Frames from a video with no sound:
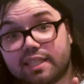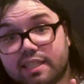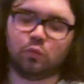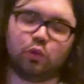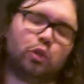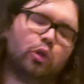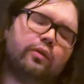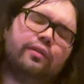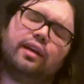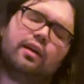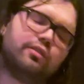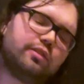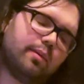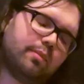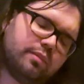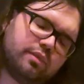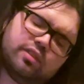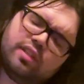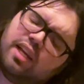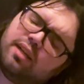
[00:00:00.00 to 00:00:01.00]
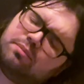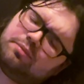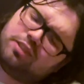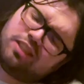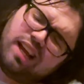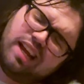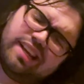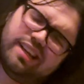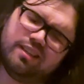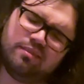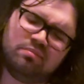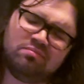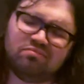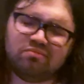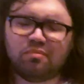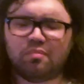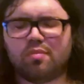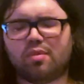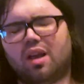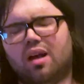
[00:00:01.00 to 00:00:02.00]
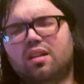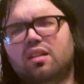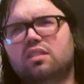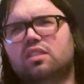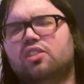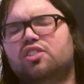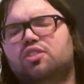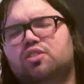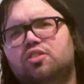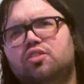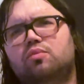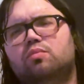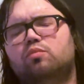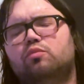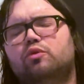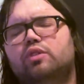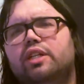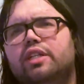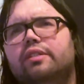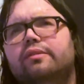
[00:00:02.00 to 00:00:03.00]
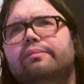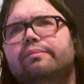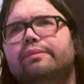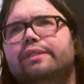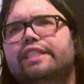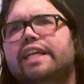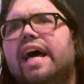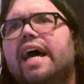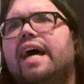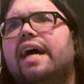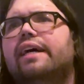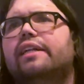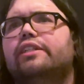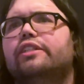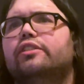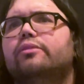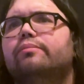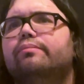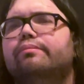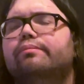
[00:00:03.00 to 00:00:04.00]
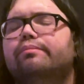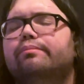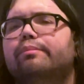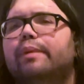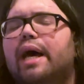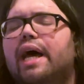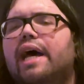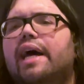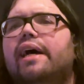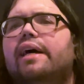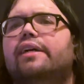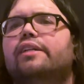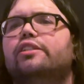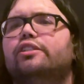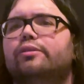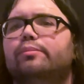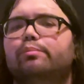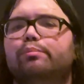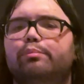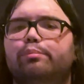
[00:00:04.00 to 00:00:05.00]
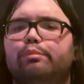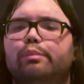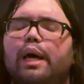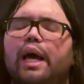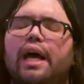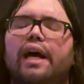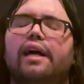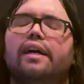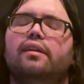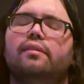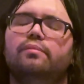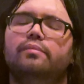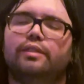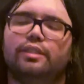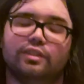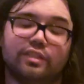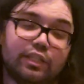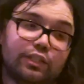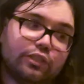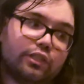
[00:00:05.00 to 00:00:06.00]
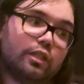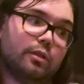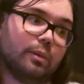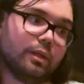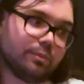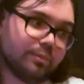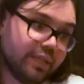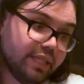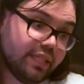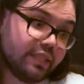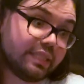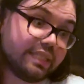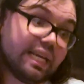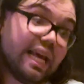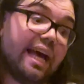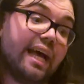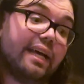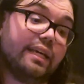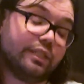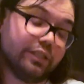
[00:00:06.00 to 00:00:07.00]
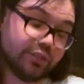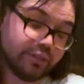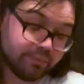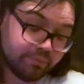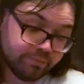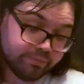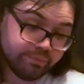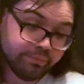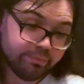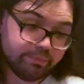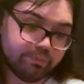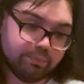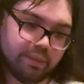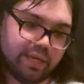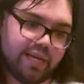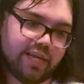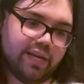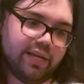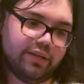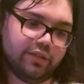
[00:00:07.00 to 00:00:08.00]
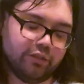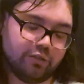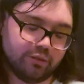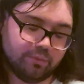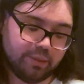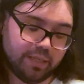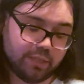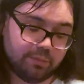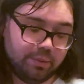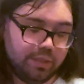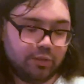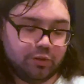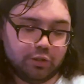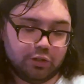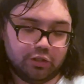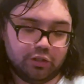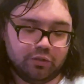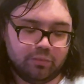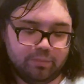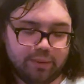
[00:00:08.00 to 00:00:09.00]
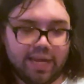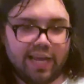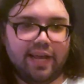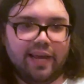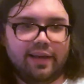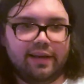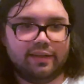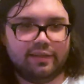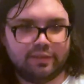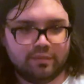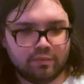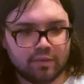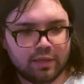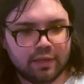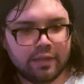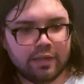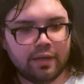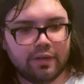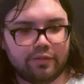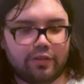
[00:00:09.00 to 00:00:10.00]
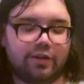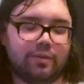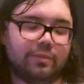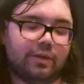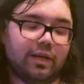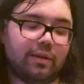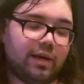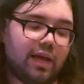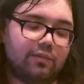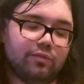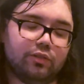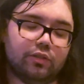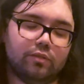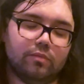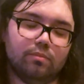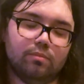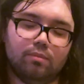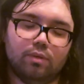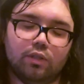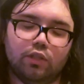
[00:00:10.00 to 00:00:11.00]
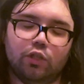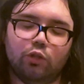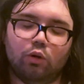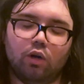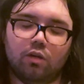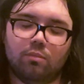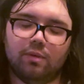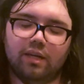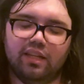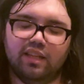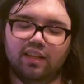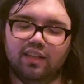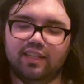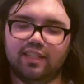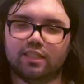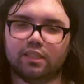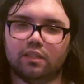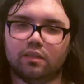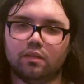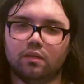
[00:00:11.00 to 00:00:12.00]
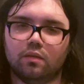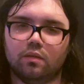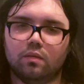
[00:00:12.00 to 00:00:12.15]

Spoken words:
So if you have something to say it. Unless it's really sad, or mad, or bad, because then you're gonna make me sad, or mad, or make me turn bad, and then I'm gonna have to put you on my list.